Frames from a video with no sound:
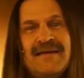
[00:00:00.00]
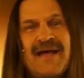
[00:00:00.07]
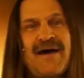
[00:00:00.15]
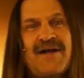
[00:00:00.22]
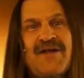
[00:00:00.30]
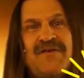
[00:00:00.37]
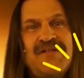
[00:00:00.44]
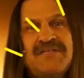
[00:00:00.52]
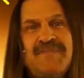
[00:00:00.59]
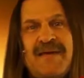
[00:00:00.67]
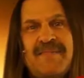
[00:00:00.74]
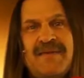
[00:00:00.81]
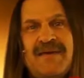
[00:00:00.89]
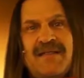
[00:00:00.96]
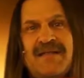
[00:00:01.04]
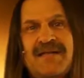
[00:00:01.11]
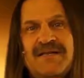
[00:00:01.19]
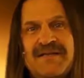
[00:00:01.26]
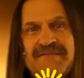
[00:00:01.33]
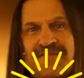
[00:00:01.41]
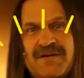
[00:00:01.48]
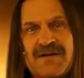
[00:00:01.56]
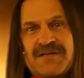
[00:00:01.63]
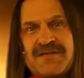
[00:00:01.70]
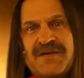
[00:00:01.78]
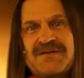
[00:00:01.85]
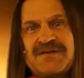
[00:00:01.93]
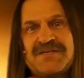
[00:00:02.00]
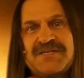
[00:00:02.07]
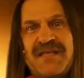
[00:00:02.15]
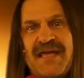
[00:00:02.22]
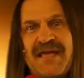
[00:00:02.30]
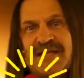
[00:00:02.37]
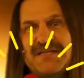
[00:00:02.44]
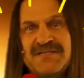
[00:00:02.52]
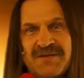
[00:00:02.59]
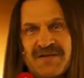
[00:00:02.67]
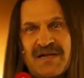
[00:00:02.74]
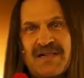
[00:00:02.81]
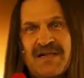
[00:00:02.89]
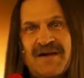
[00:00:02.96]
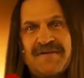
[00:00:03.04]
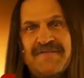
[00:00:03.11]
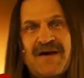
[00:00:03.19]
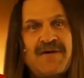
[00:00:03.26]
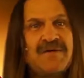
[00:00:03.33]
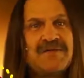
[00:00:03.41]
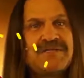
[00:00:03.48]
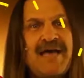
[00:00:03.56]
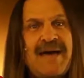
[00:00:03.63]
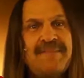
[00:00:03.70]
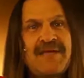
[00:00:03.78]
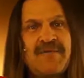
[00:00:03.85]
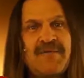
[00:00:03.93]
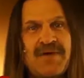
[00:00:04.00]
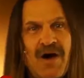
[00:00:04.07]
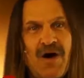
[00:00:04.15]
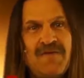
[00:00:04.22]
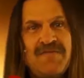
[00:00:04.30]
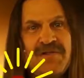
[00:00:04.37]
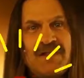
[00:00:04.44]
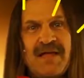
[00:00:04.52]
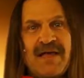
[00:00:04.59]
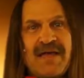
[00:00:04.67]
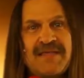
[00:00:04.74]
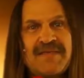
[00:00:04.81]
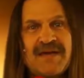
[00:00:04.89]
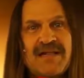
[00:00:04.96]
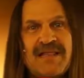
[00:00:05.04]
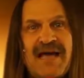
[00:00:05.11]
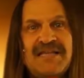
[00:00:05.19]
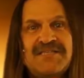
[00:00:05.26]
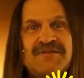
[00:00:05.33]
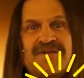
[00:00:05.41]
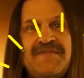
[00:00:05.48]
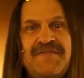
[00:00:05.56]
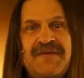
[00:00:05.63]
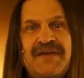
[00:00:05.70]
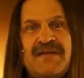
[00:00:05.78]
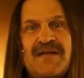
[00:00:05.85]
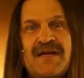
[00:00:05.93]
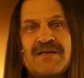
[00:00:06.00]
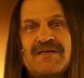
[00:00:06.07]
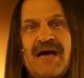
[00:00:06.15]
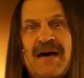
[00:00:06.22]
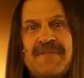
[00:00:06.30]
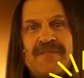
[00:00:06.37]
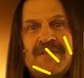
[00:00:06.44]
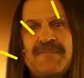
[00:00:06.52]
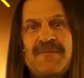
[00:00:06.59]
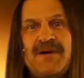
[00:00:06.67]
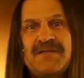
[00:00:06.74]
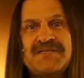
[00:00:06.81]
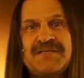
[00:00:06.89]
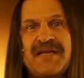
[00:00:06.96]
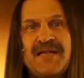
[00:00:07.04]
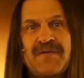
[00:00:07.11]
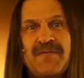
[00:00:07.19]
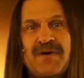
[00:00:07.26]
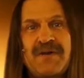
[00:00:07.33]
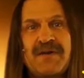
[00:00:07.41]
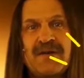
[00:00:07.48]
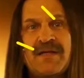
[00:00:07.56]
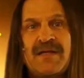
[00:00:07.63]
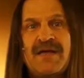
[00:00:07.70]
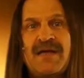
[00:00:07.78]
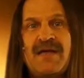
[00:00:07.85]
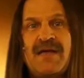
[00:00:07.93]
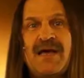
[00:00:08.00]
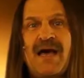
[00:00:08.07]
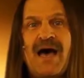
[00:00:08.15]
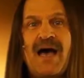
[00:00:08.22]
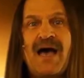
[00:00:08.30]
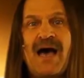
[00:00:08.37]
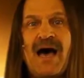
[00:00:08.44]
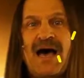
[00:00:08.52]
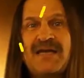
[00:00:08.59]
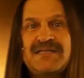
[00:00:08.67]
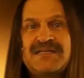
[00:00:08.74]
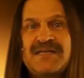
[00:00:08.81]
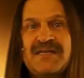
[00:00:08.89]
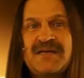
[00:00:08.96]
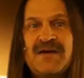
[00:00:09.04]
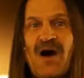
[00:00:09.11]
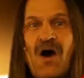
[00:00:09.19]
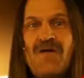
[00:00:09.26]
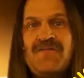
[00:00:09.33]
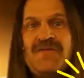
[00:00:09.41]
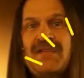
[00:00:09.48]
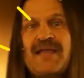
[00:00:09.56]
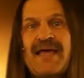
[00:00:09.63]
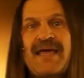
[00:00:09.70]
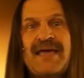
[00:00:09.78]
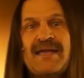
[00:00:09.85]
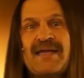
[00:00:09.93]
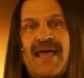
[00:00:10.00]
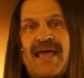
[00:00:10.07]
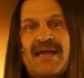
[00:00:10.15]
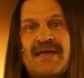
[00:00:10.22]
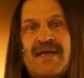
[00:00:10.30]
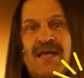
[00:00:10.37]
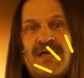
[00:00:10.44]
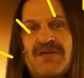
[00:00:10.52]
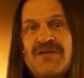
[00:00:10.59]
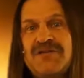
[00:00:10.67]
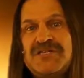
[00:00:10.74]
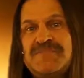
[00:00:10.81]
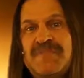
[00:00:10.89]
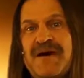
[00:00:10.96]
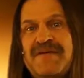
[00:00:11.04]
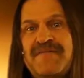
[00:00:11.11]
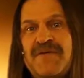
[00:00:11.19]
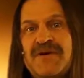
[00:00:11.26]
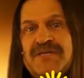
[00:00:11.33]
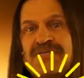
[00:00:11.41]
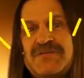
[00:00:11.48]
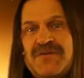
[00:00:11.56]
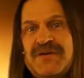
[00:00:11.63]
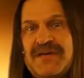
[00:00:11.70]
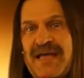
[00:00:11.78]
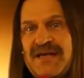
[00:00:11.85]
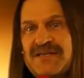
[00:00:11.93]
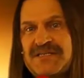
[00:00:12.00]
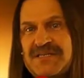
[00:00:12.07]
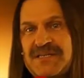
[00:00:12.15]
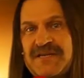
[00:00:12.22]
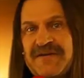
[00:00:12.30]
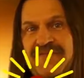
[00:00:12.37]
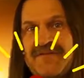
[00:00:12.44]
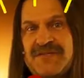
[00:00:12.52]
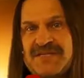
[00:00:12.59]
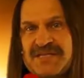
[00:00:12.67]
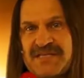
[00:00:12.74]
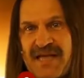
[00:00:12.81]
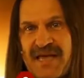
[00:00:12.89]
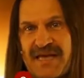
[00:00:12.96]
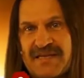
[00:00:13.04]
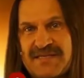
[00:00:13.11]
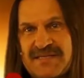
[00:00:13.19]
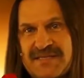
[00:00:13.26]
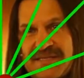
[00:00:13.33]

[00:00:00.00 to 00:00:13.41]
Now, I know this may be a little difficult to understand, so to clarify what's happening, we overlay the classical field on top of the pulsating one. Isaac, overlay it and use my voice to announce the different states.